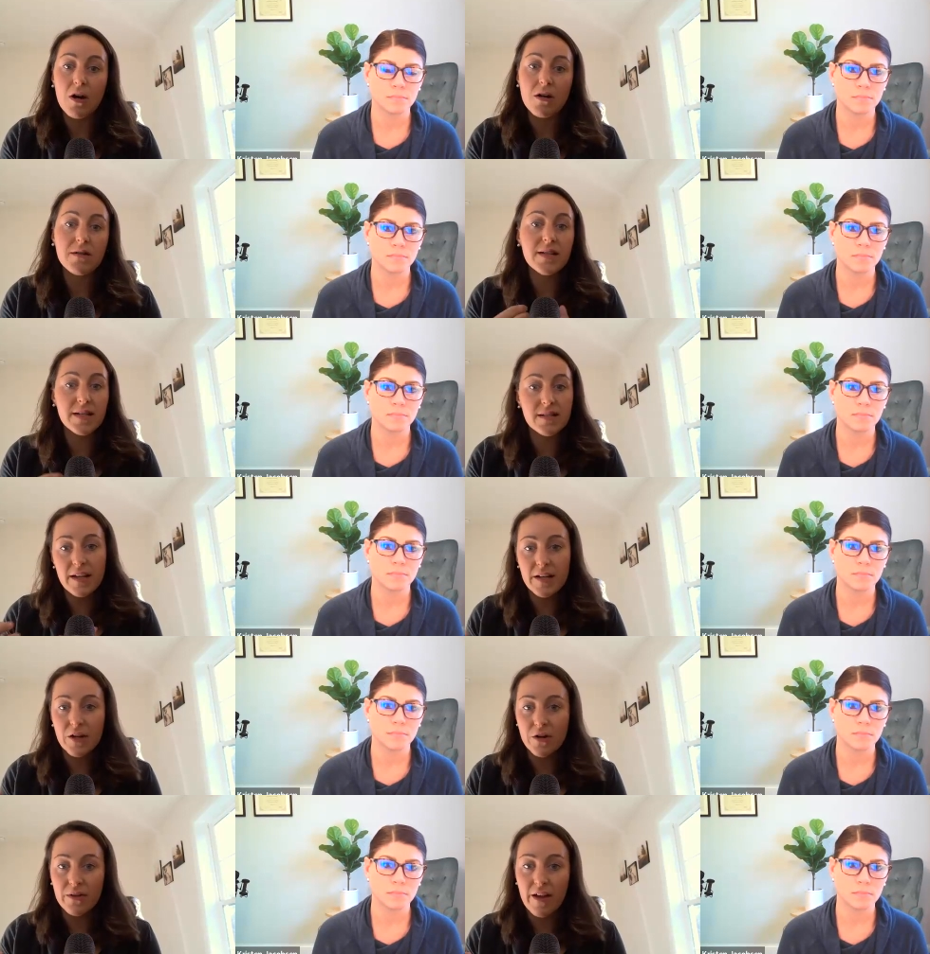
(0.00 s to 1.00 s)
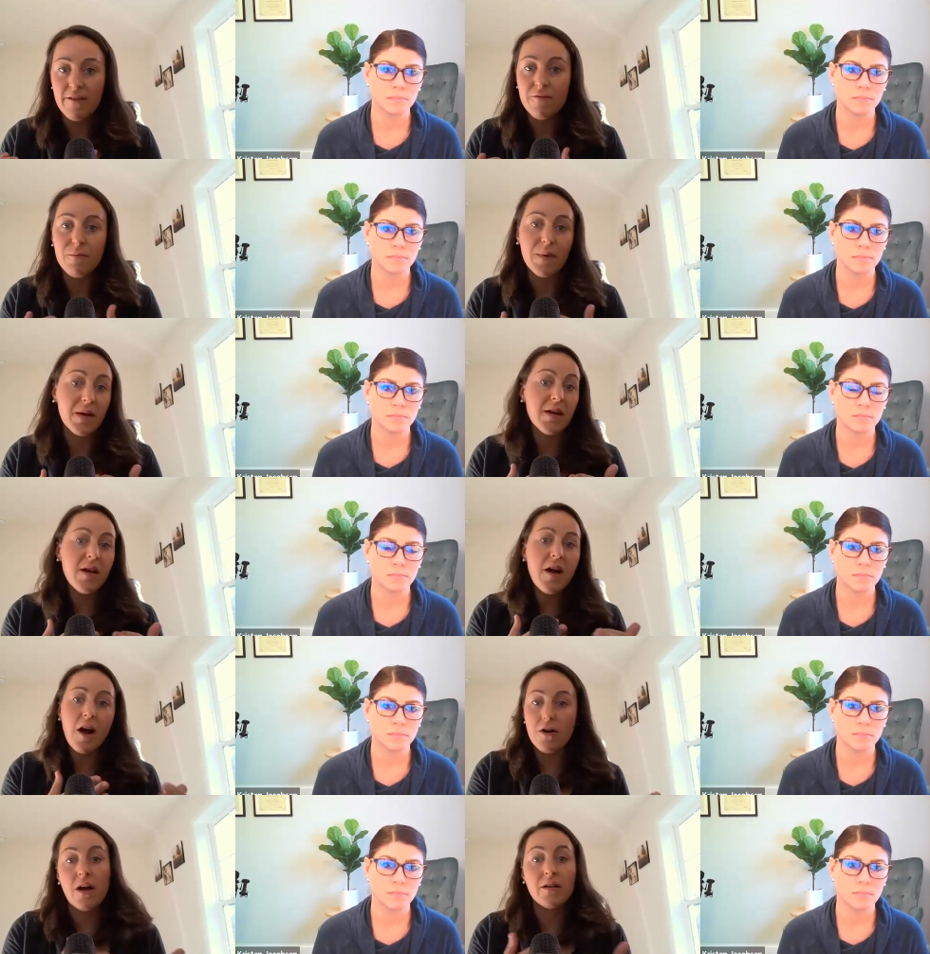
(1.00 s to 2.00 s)
Speaker 1: are dictating your life but
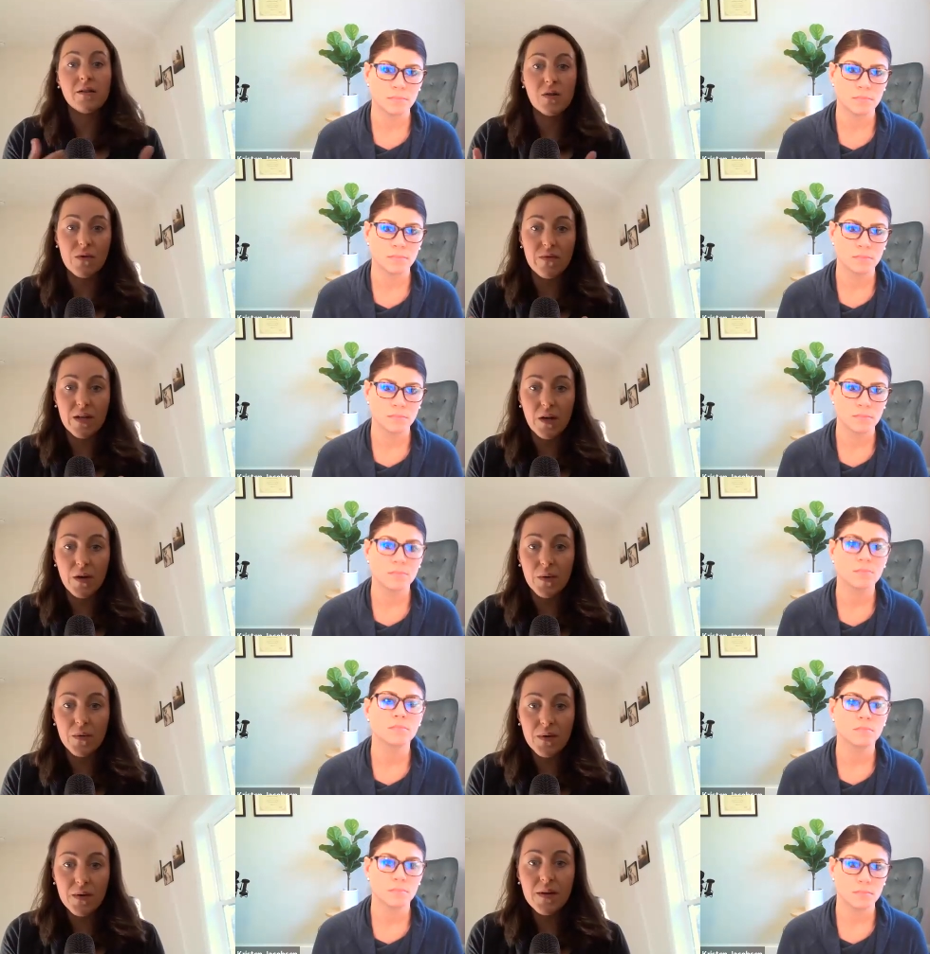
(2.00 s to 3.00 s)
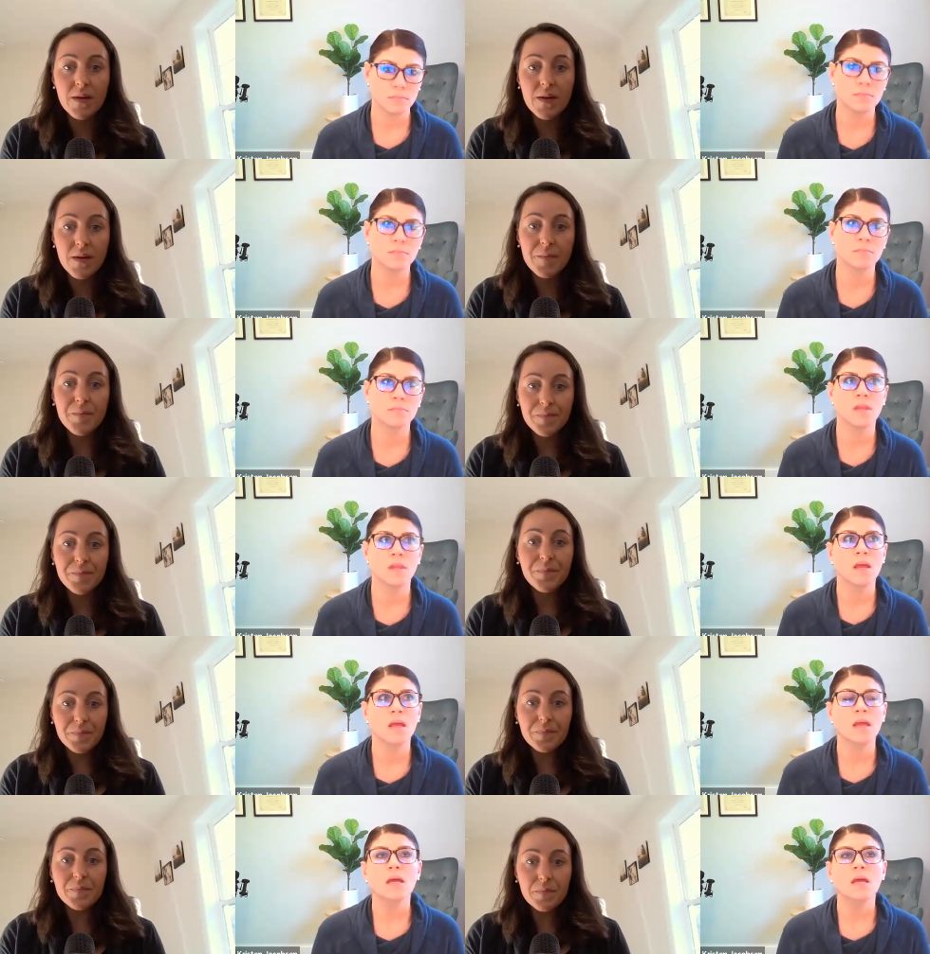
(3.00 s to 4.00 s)
are not serving you?
Speaker 2: Mm-hmm.
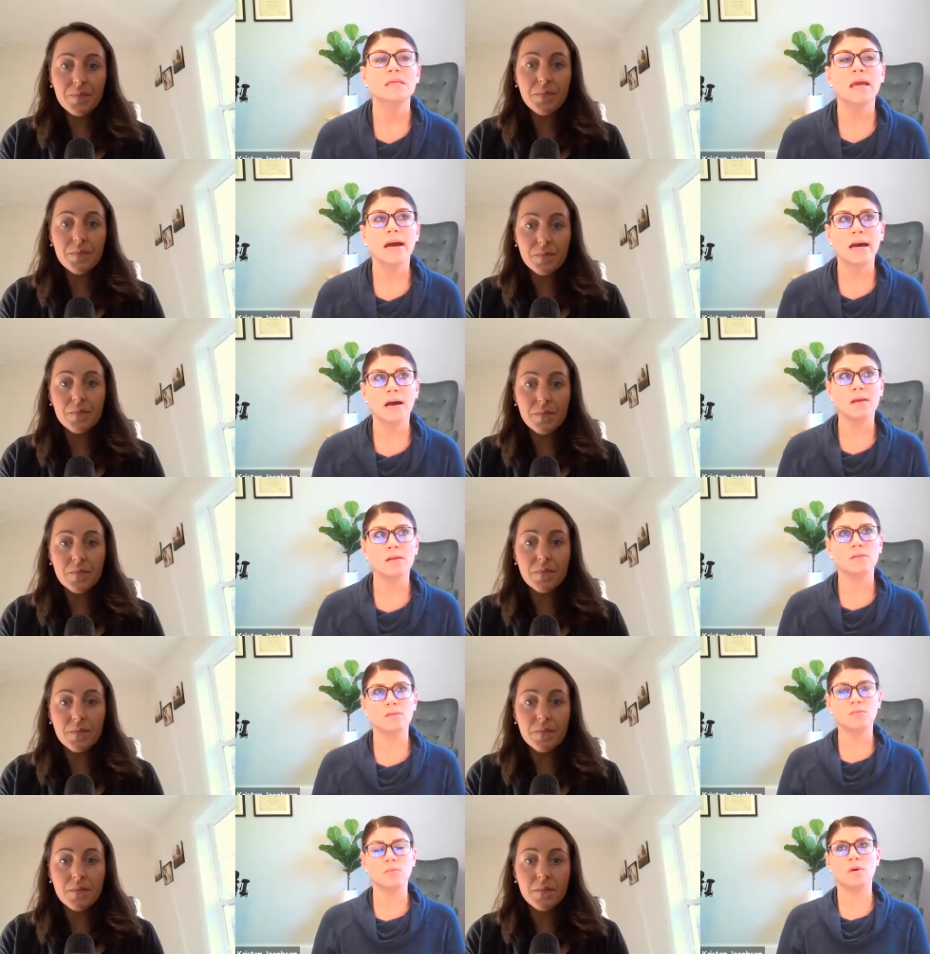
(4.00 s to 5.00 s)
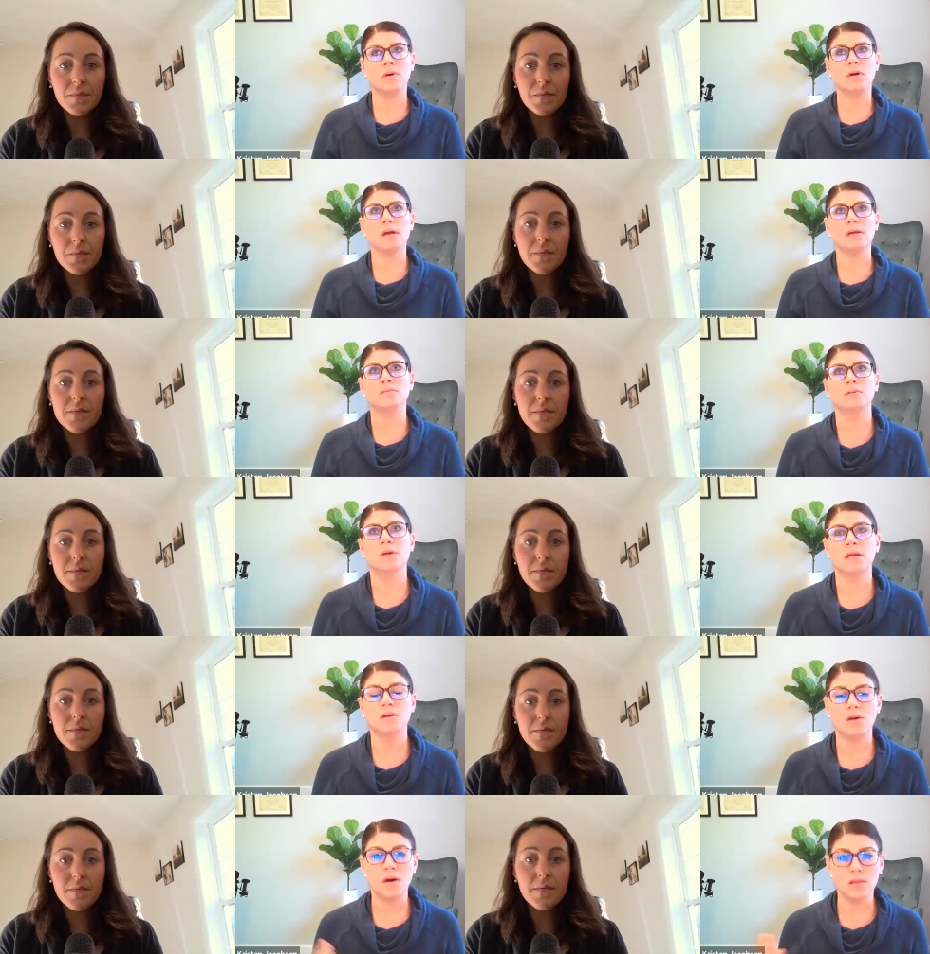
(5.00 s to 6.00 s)
Yeah, I I
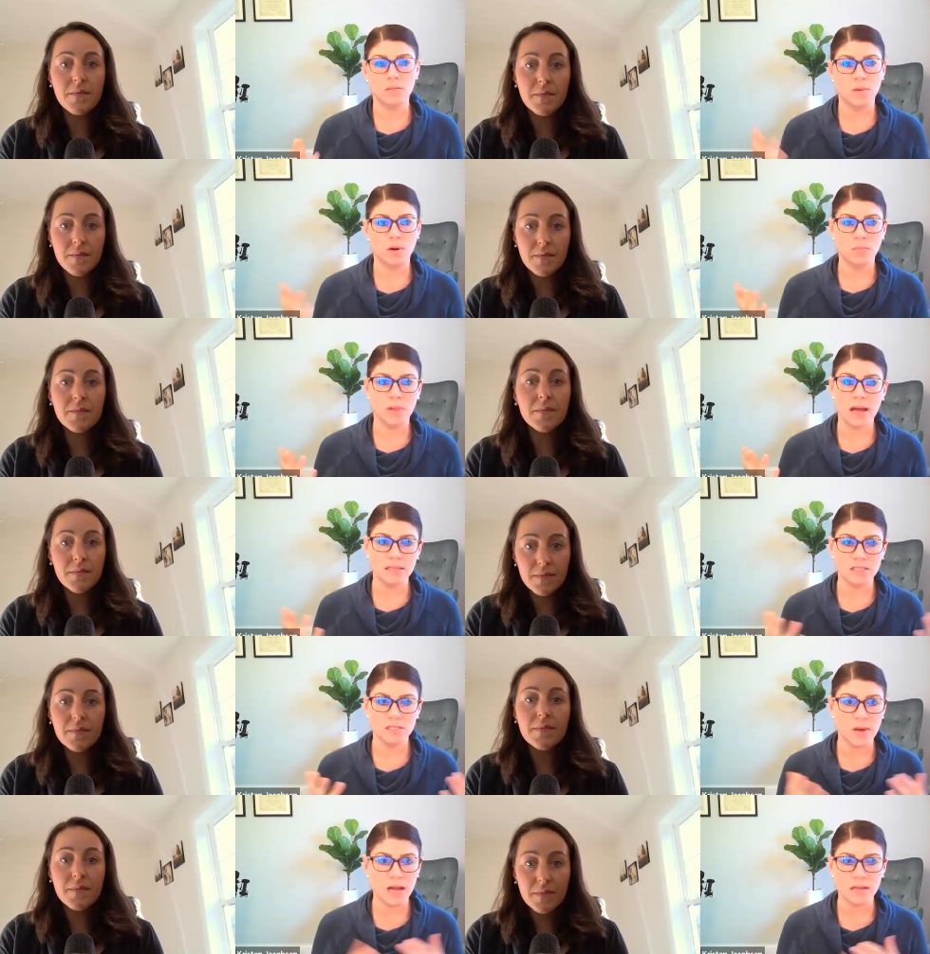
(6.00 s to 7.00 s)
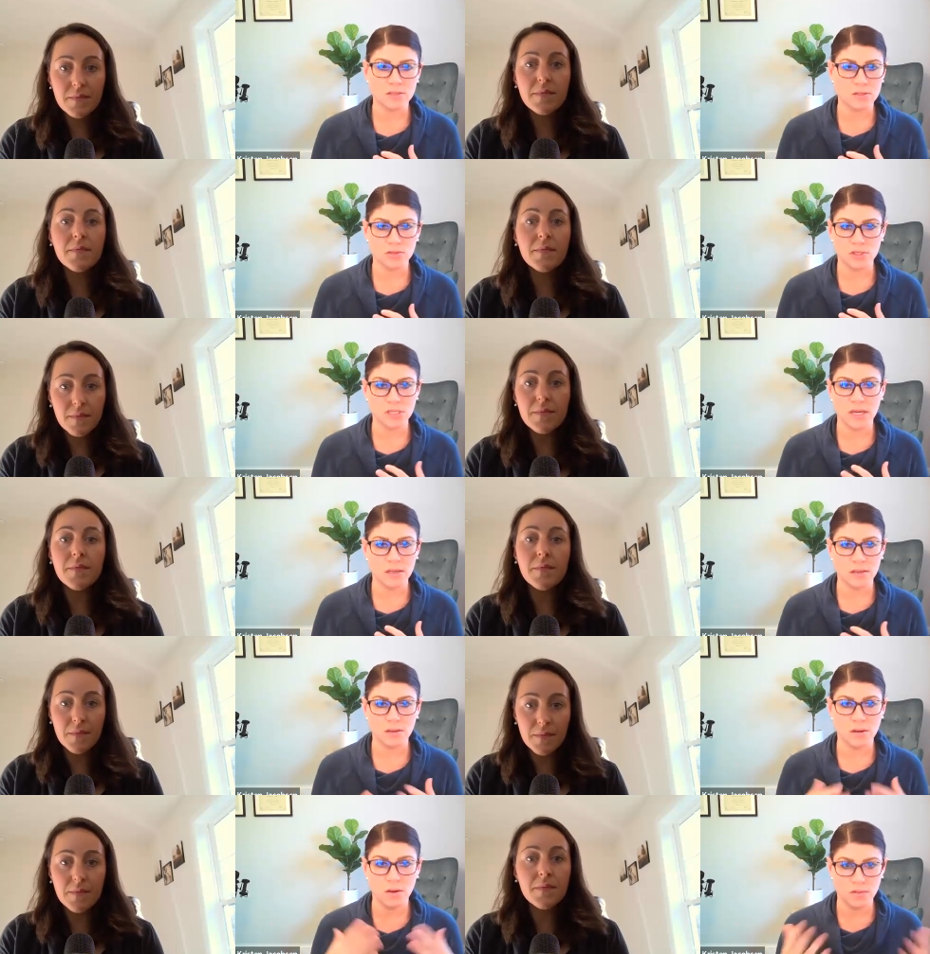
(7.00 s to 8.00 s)
kind of call them our blind spots. So just
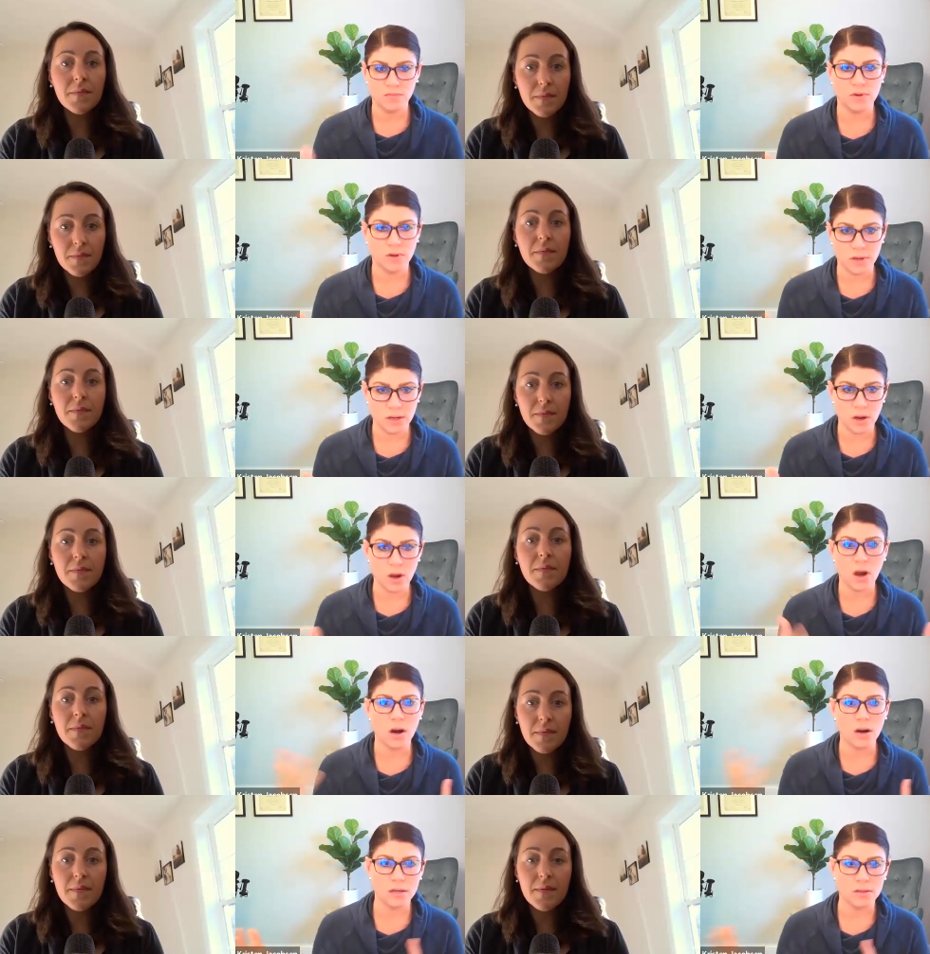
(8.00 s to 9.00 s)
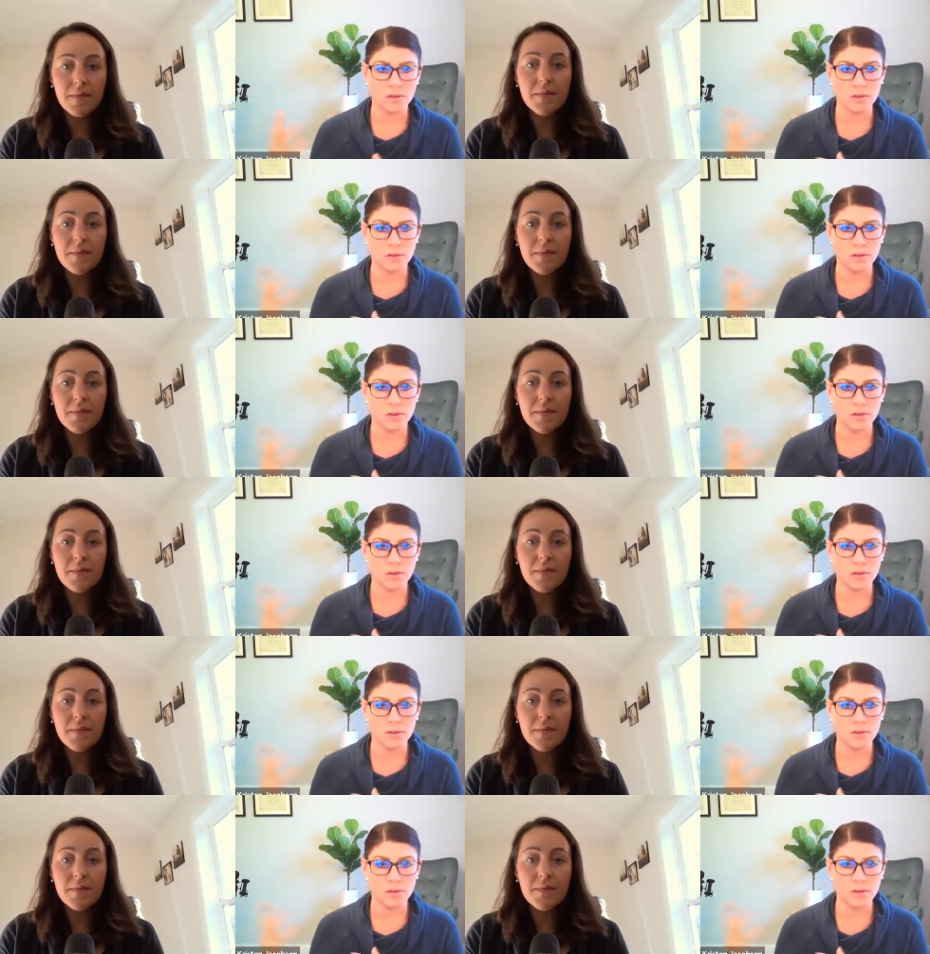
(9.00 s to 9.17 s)
like, you know, if you're in a car and